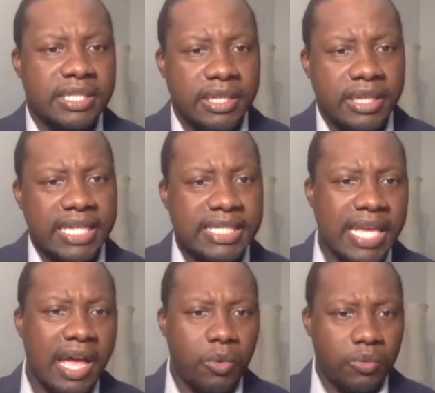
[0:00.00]
That's
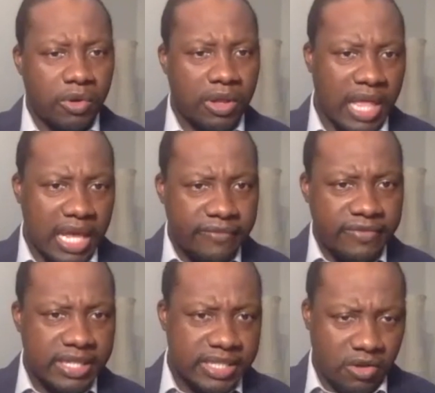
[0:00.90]
how a lot of
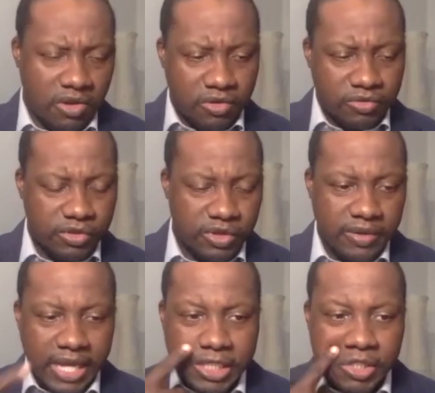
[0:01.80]
this all,
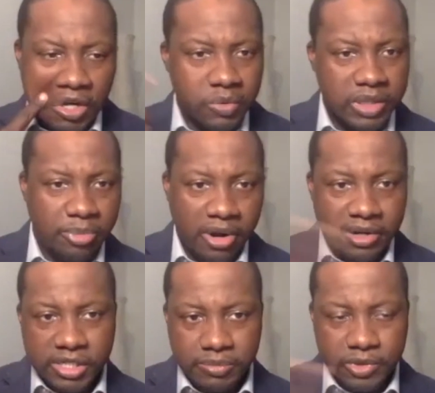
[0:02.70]
got started with the
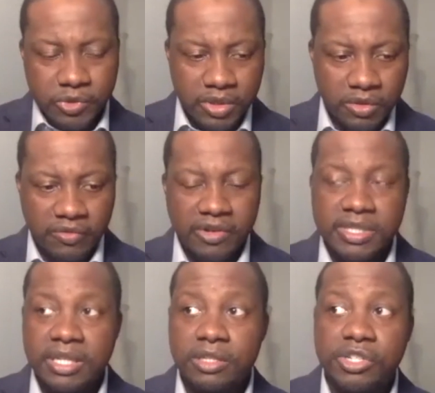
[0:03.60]
partnership between the
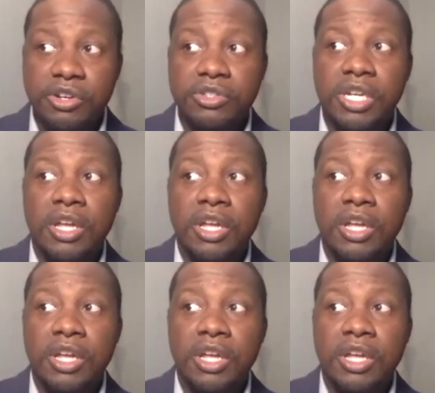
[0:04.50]
university and the church.